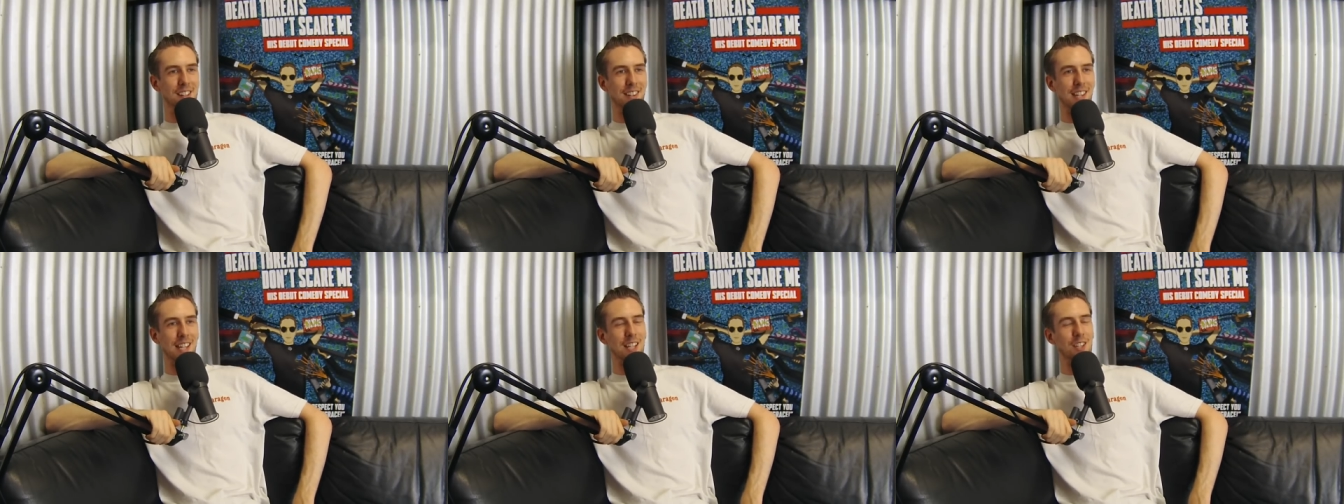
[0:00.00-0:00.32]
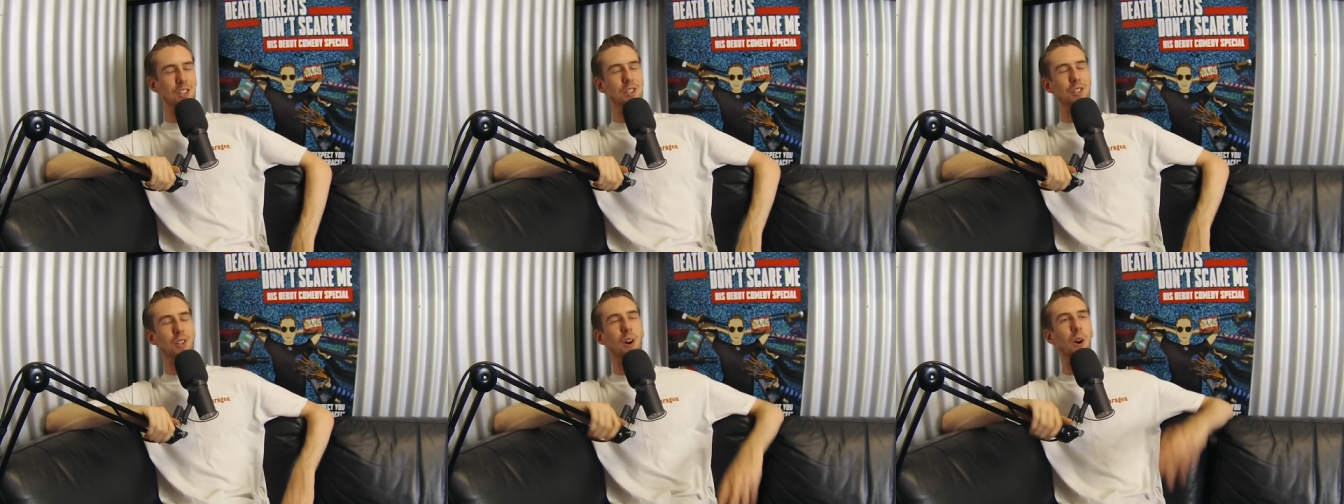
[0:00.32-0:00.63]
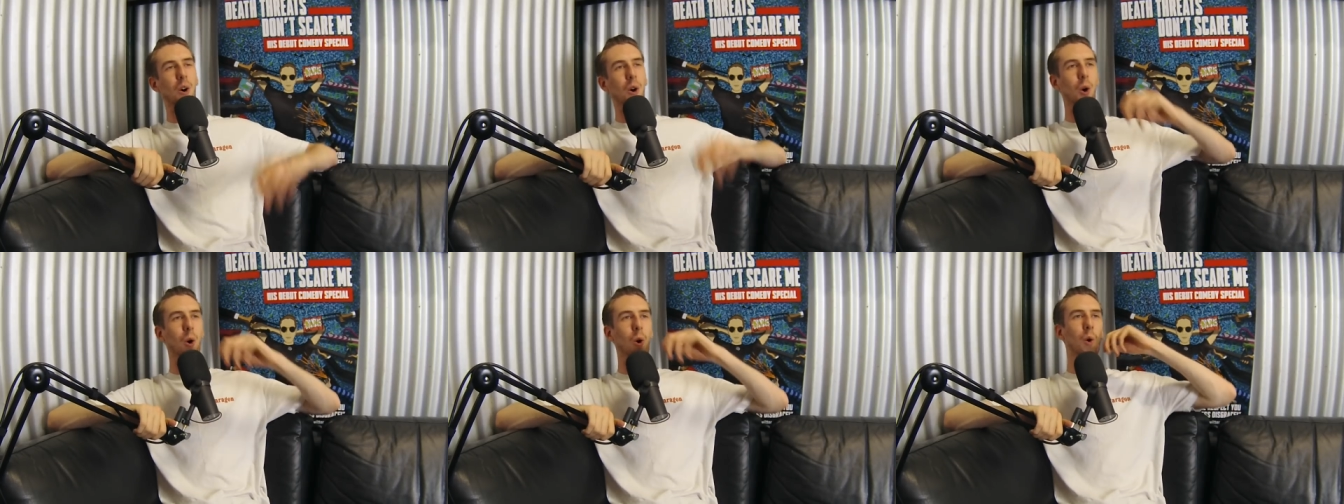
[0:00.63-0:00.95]
thing. She's
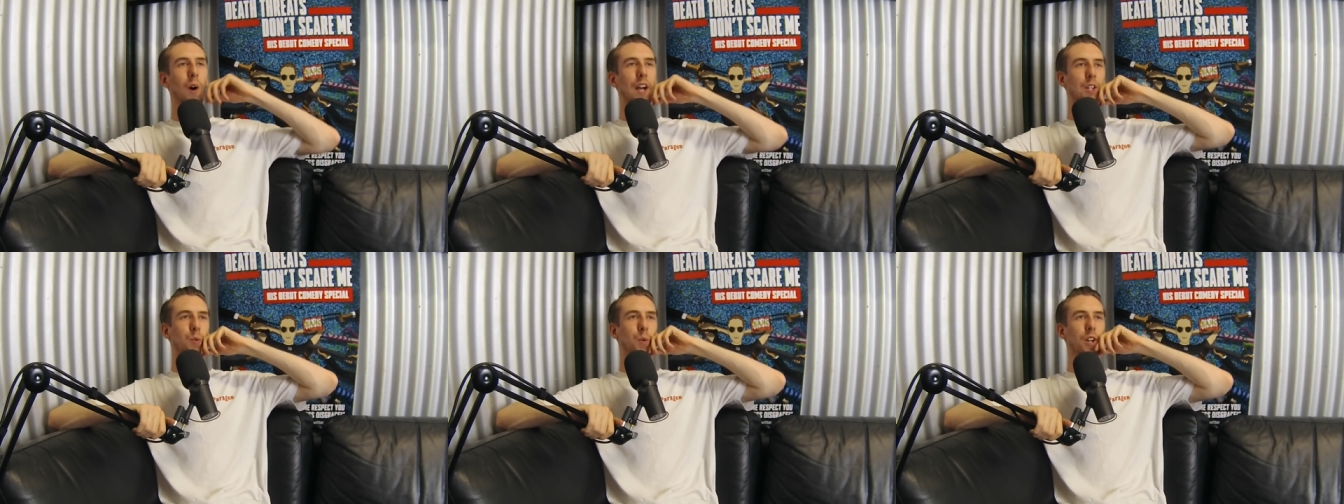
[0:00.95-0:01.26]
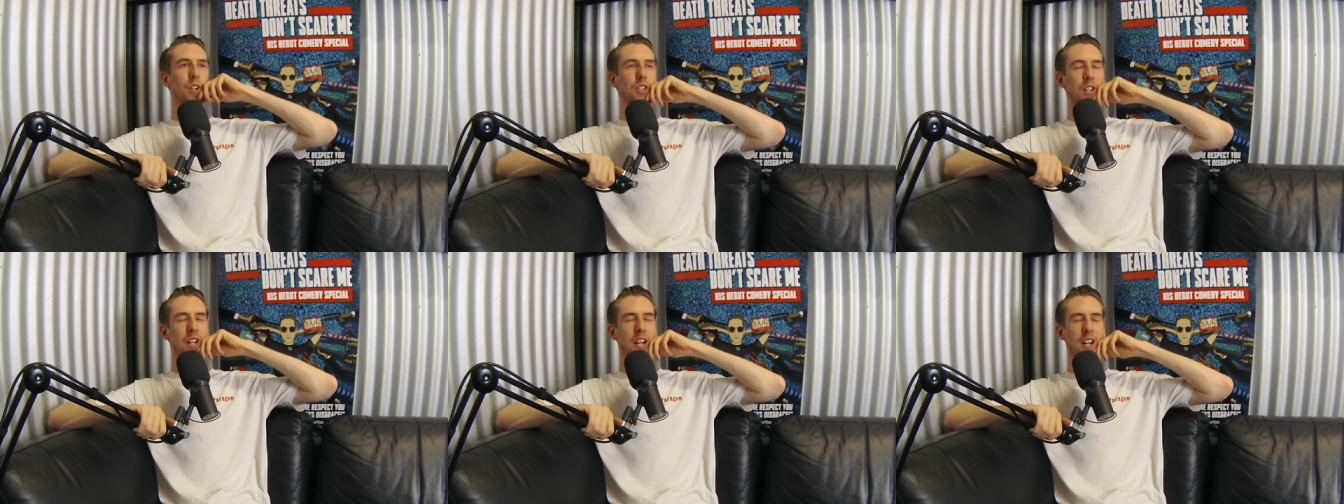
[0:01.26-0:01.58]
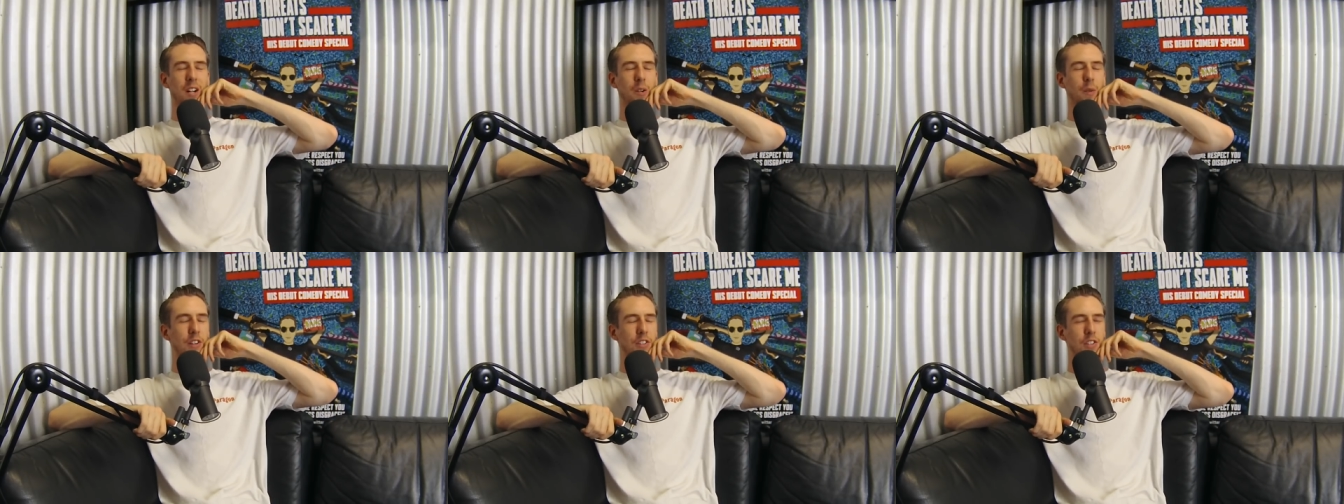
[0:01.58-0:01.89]
always watching. I
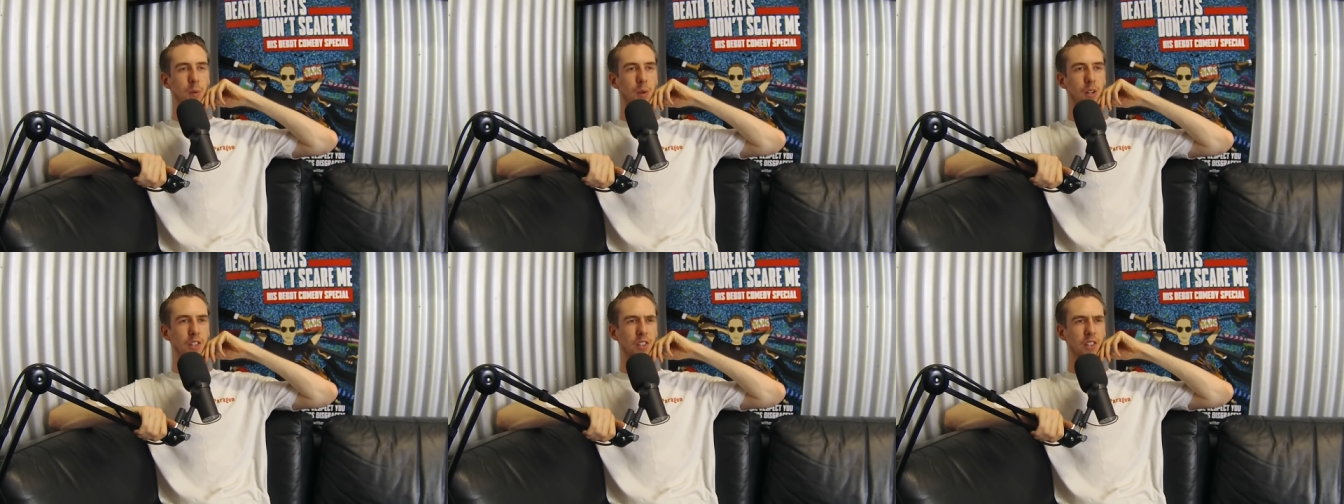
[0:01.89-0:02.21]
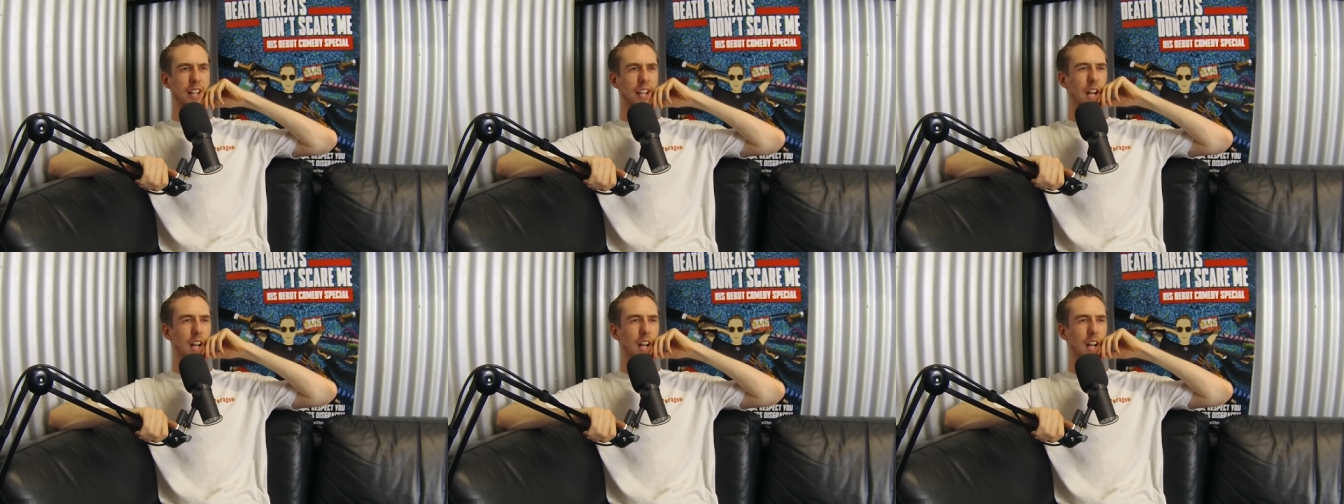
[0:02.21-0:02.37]
don't know why she watches.